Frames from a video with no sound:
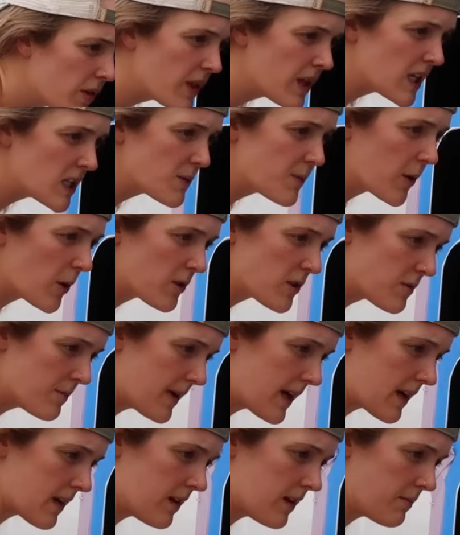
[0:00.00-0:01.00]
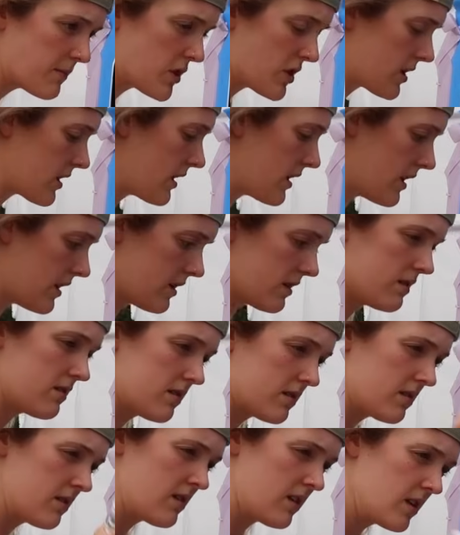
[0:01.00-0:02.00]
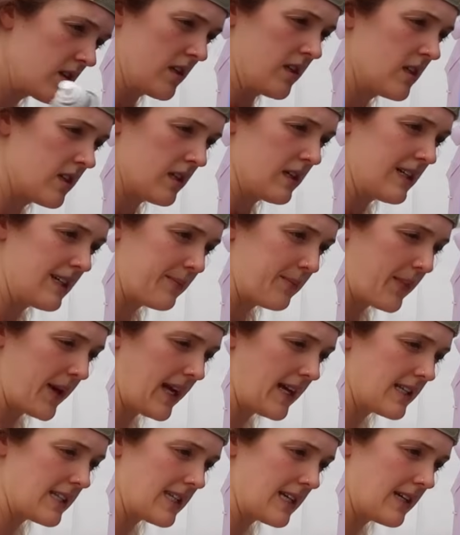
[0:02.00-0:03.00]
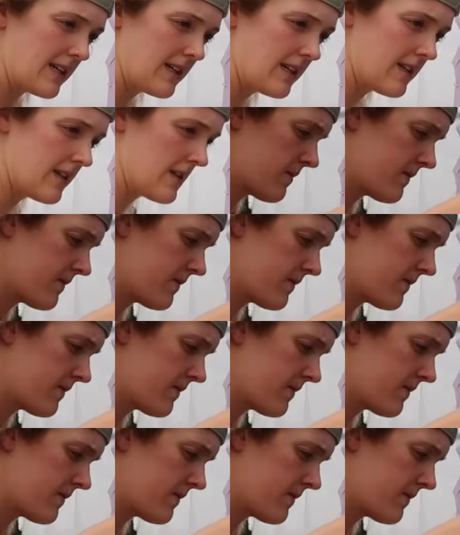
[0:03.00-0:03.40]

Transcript: with the exposed metal, I'm just gonna paint it.